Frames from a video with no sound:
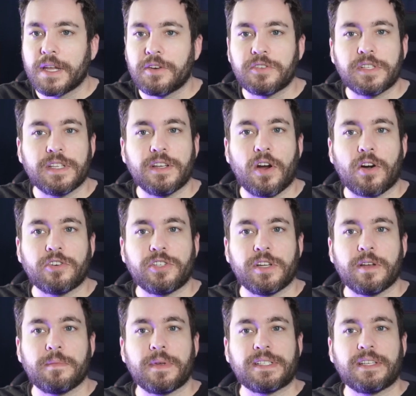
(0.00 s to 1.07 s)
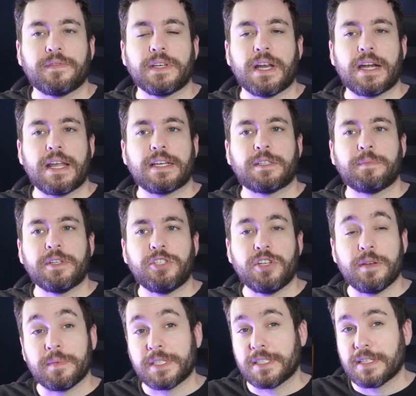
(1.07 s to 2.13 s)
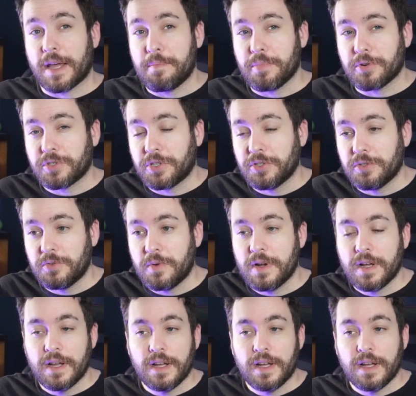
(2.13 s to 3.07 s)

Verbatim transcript: Here's the RGM-79 SPGM Sniper 2